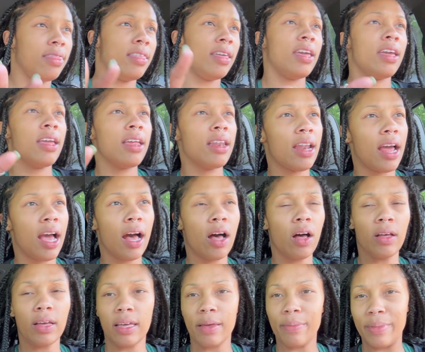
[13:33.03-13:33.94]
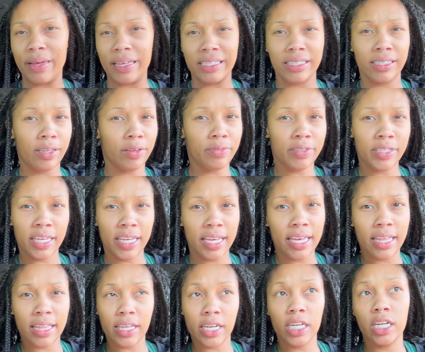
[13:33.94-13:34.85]
then I'll get myself
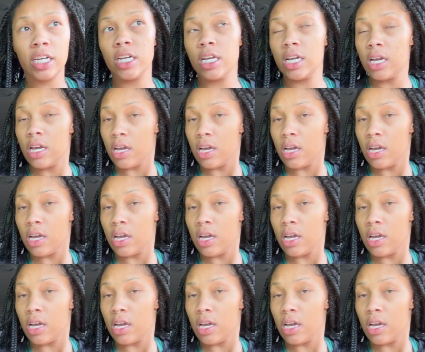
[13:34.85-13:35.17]
together.